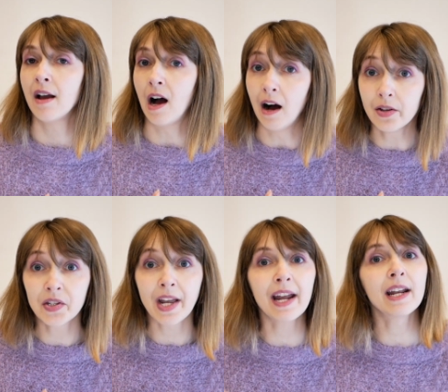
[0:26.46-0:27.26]
I'll
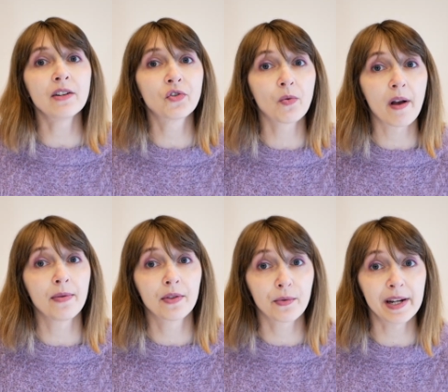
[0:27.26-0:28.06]
say each
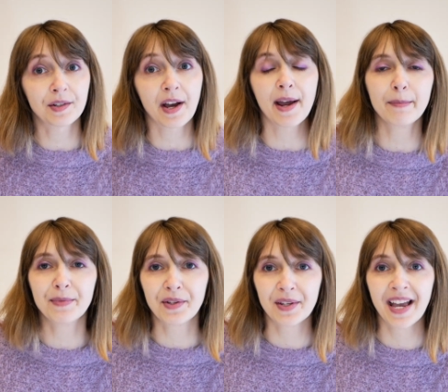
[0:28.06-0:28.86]
one three
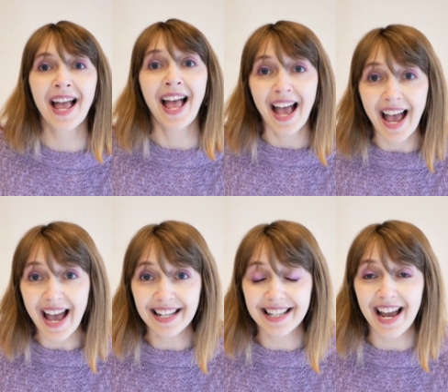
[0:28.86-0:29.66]
times,
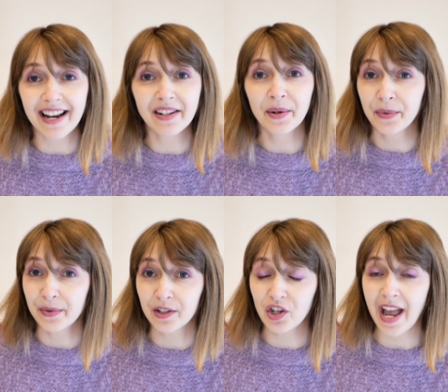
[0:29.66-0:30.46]
and then
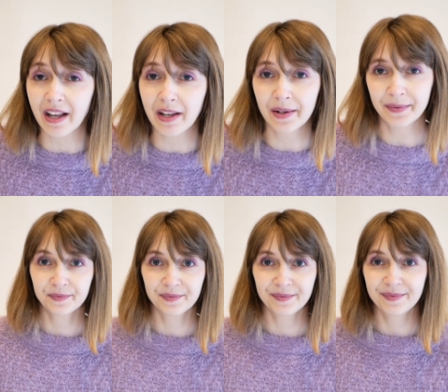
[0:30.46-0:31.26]
we'll check.
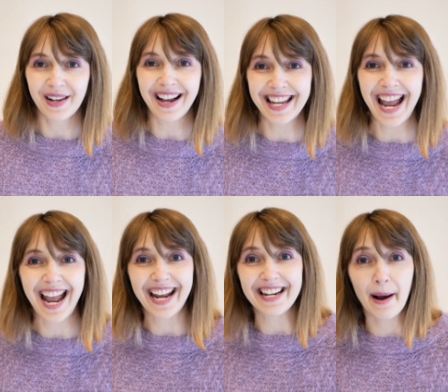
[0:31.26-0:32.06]

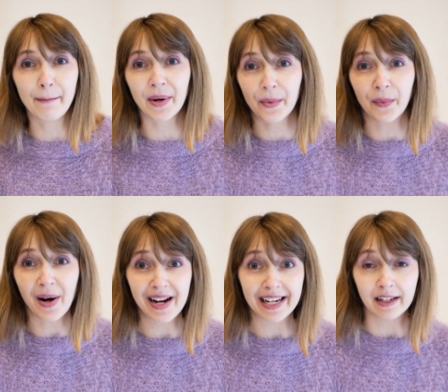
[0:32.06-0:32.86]
Okay, number
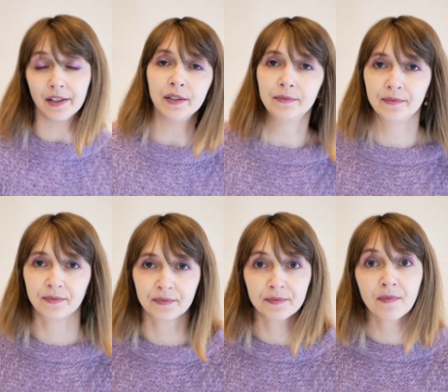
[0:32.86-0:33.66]
one.
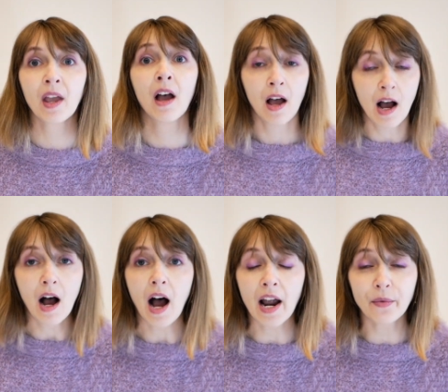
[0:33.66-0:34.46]

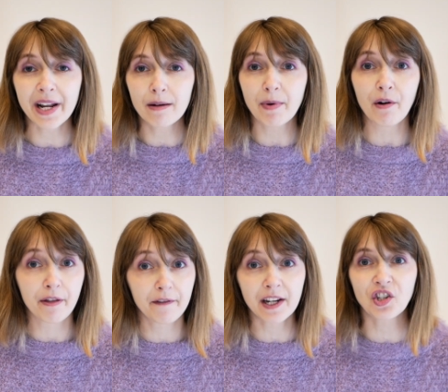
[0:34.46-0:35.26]
I read both
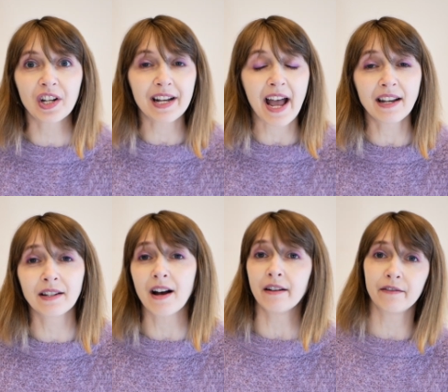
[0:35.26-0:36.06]
fiction and
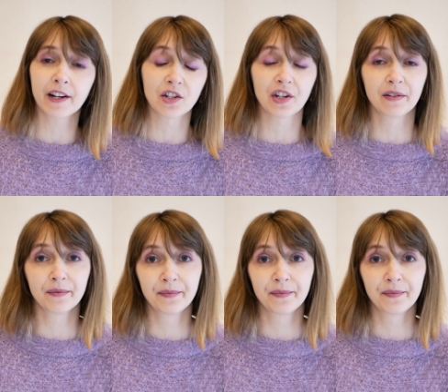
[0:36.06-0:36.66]
nonfiction.